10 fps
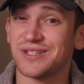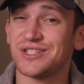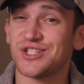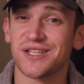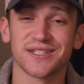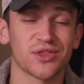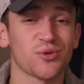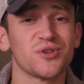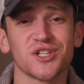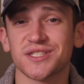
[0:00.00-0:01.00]
Just get
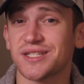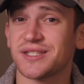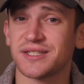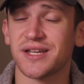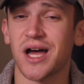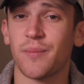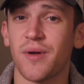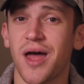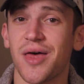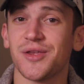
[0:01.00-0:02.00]
to the top,
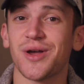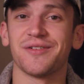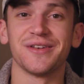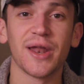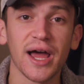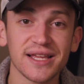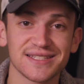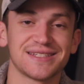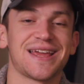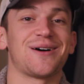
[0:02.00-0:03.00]
and then you have a
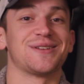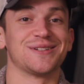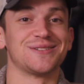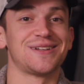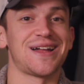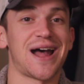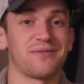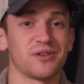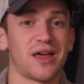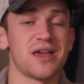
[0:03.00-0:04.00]
nice downhill
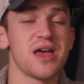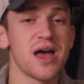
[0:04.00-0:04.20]
after that.